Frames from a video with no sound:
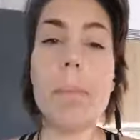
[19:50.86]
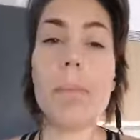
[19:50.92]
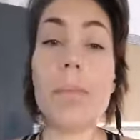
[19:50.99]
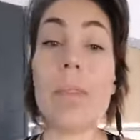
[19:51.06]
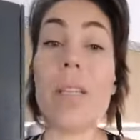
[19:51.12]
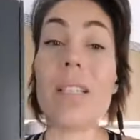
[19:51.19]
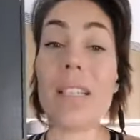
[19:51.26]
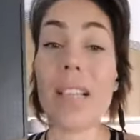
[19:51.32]

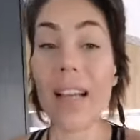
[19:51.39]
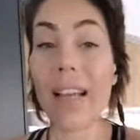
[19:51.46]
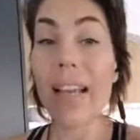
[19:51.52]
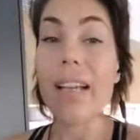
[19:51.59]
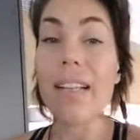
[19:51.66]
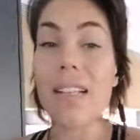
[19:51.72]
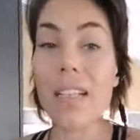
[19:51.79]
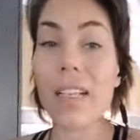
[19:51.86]
the
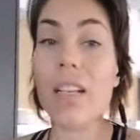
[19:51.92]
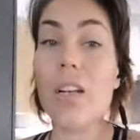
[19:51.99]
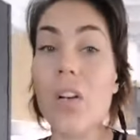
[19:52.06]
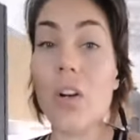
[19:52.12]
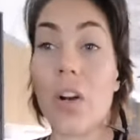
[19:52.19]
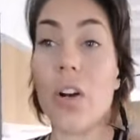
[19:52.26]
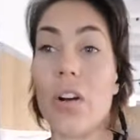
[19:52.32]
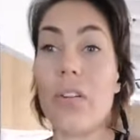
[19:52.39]
sciatic
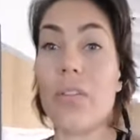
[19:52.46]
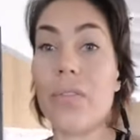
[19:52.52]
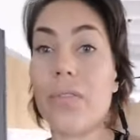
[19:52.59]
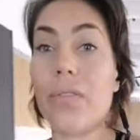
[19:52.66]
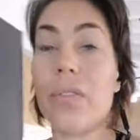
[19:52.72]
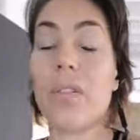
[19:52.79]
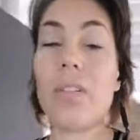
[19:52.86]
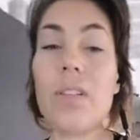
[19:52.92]
nerve
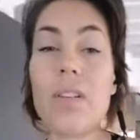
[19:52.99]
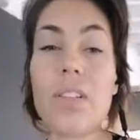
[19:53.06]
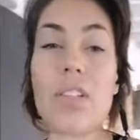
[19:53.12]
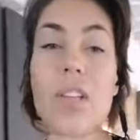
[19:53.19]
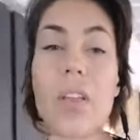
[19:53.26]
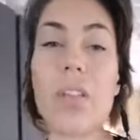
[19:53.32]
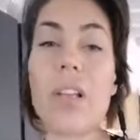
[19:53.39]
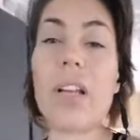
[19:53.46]

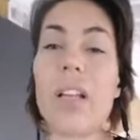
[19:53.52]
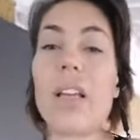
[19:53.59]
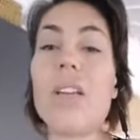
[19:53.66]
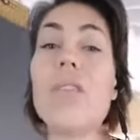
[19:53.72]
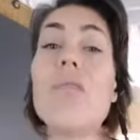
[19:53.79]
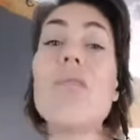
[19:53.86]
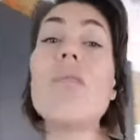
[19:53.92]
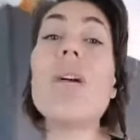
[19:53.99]
so that it
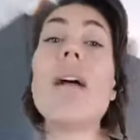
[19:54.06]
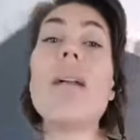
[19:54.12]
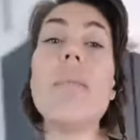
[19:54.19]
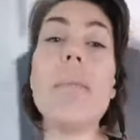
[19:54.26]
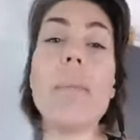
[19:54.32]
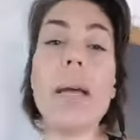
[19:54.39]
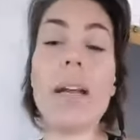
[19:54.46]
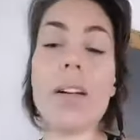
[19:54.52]
can
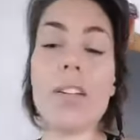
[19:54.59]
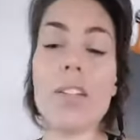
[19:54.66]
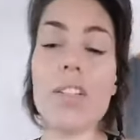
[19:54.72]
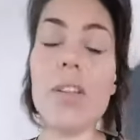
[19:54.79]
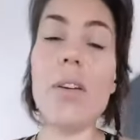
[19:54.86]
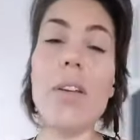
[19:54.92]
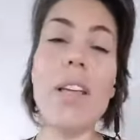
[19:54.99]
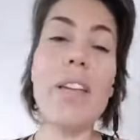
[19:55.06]
run better,
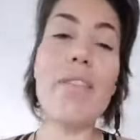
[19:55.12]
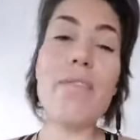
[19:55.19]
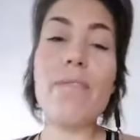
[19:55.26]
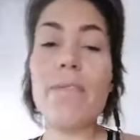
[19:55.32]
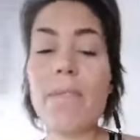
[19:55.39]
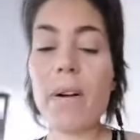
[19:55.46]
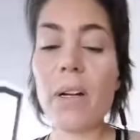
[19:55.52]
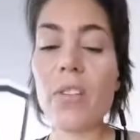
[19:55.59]
so it can
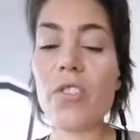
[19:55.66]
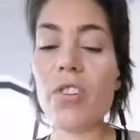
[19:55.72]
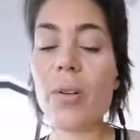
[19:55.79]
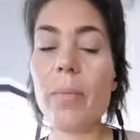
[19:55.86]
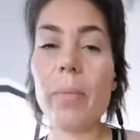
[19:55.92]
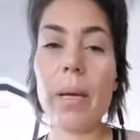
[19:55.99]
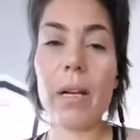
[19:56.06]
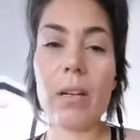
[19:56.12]

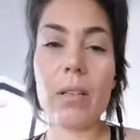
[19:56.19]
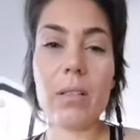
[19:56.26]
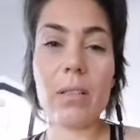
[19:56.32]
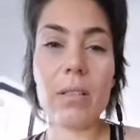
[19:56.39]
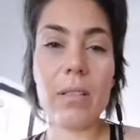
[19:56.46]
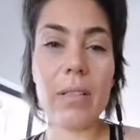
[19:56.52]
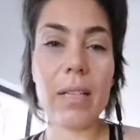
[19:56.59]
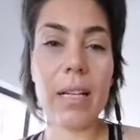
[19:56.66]
function better,
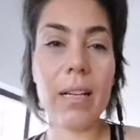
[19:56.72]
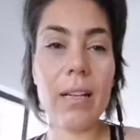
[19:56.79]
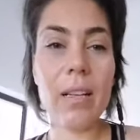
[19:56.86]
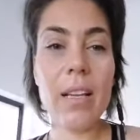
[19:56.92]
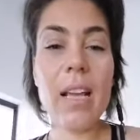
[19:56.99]
okay?